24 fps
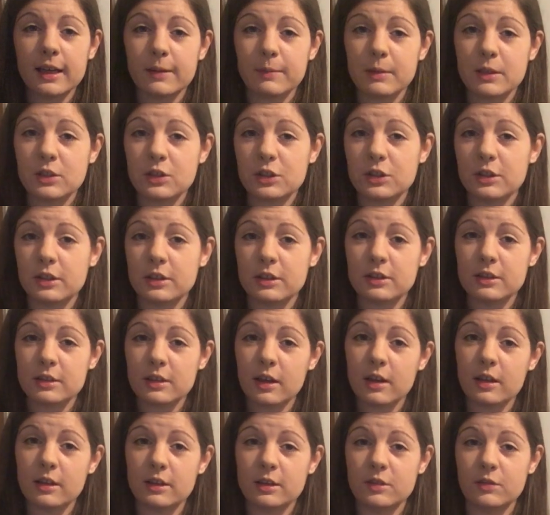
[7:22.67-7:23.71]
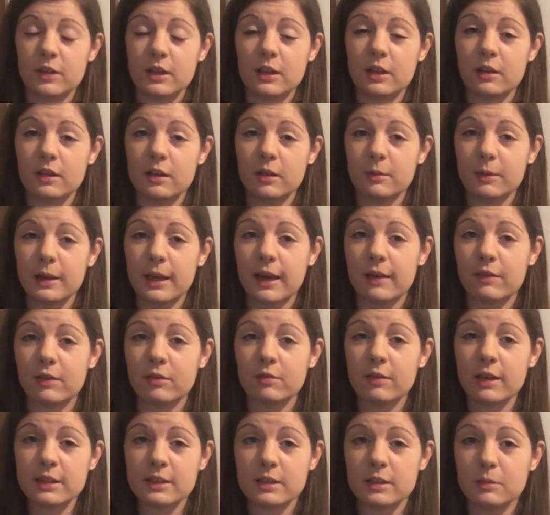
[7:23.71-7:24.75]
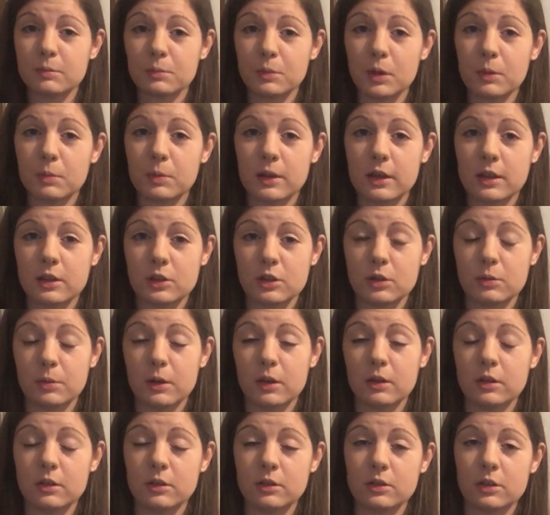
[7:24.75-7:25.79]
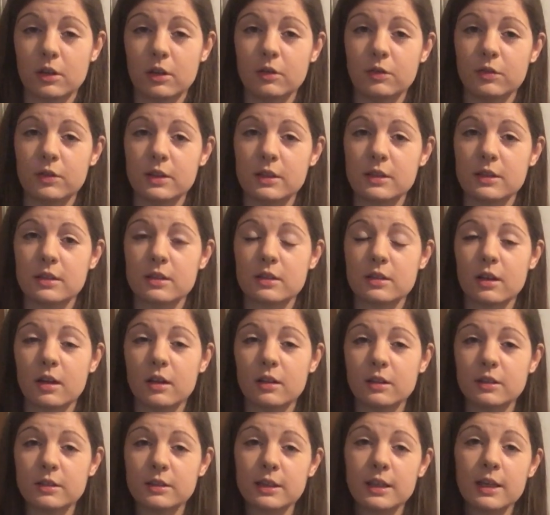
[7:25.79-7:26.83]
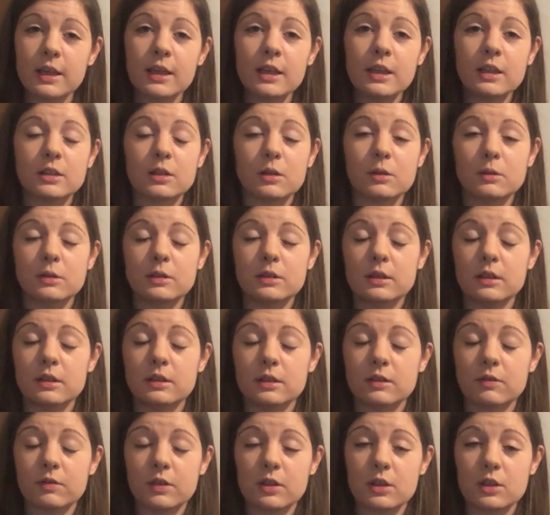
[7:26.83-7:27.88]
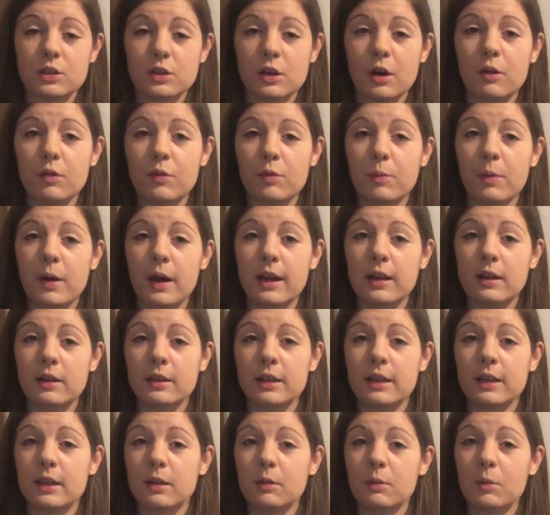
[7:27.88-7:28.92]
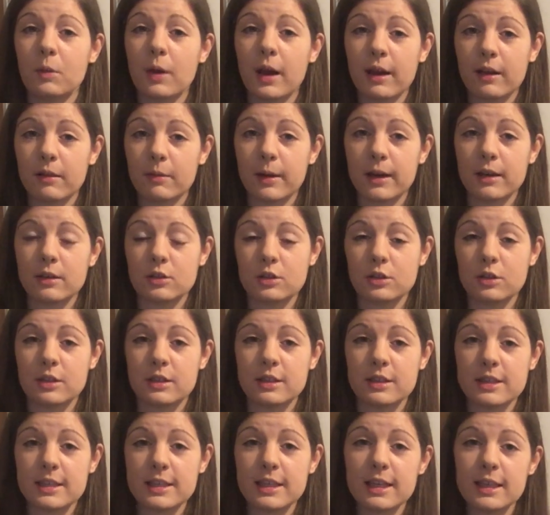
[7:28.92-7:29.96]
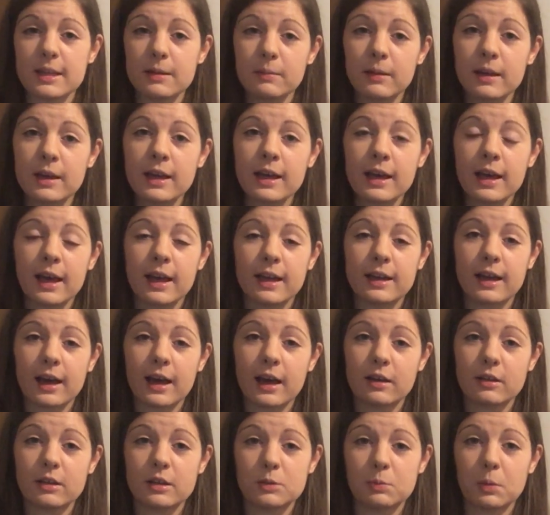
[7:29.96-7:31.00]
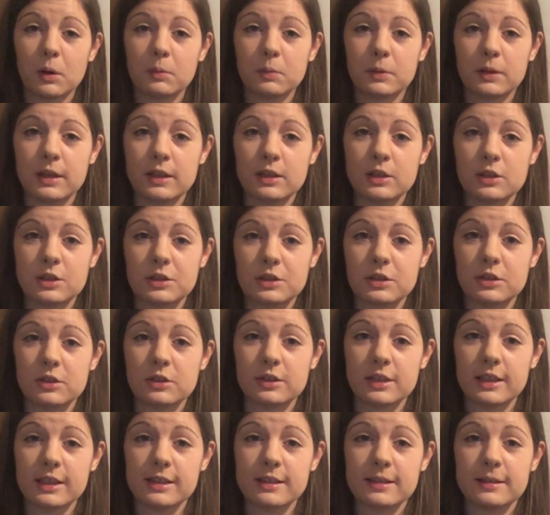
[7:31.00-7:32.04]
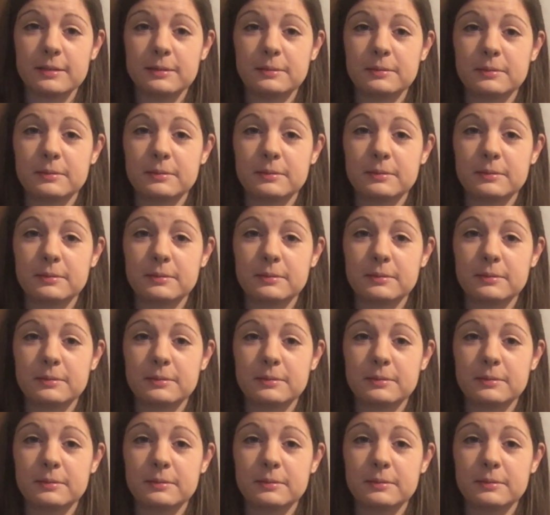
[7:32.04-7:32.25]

I mentioned at the start of this video that we have a resident population of bottlenose dolphins in Scotland, so I wanted to finish off by looking at whereabouts you can see them and how this population is studied.